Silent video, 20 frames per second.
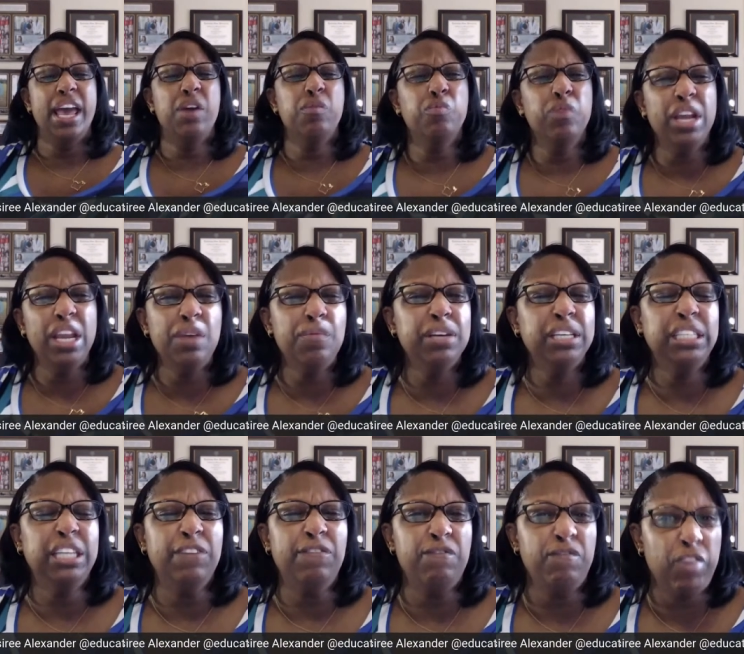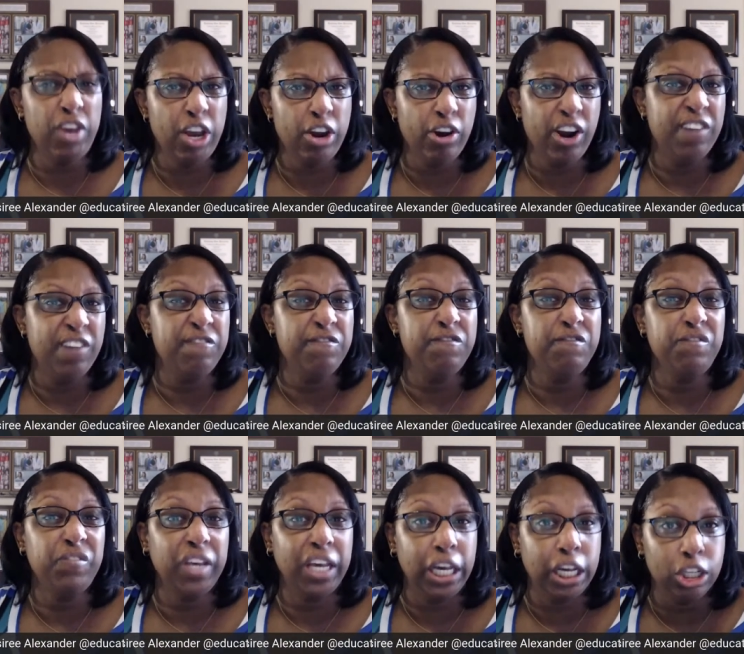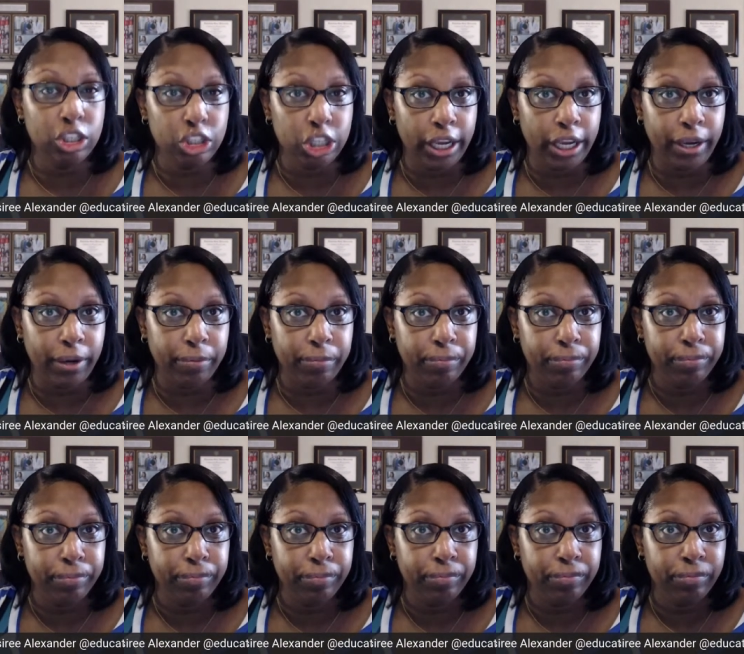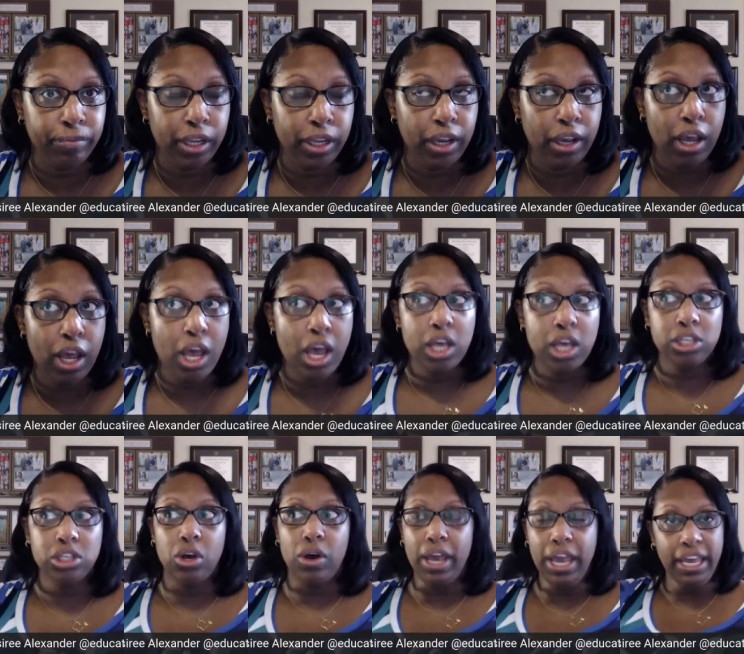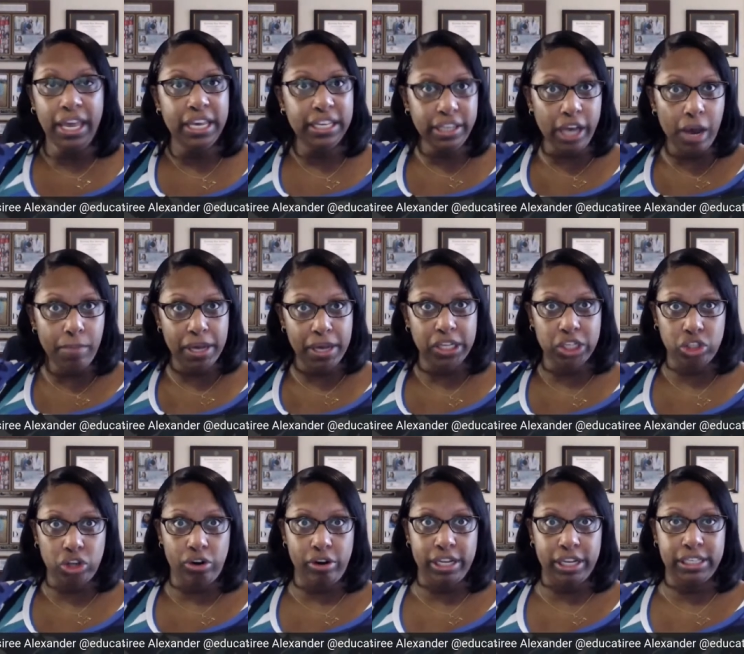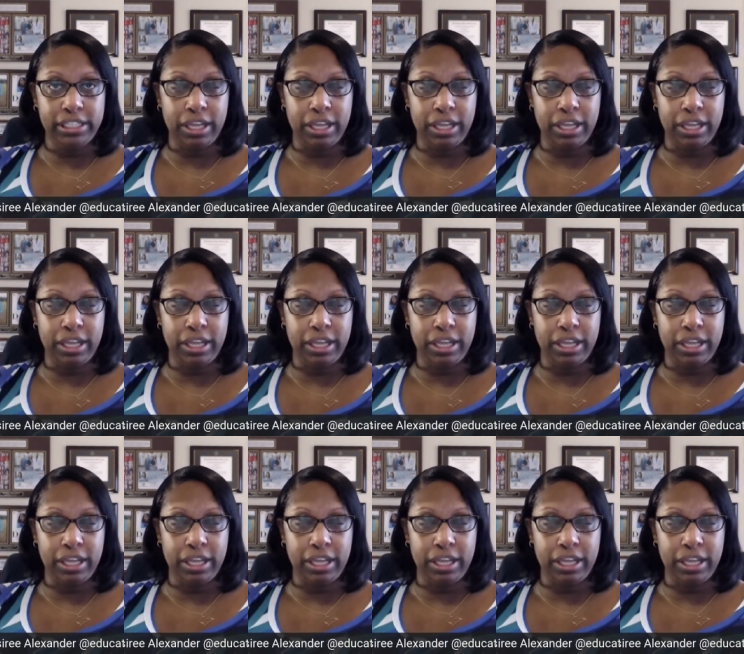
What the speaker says: It really was the fear of finishing. So anytime I started